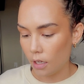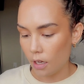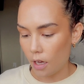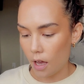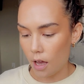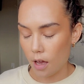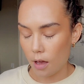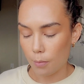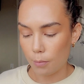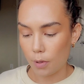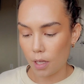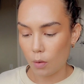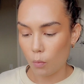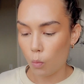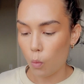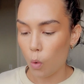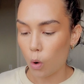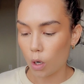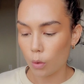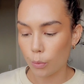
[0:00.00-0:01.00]
Um, it
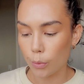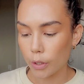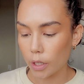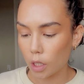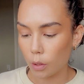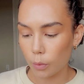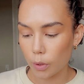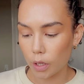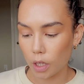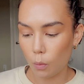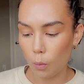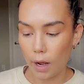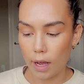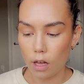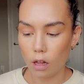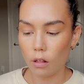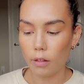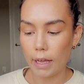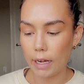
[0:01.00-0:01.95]
wore really, really well.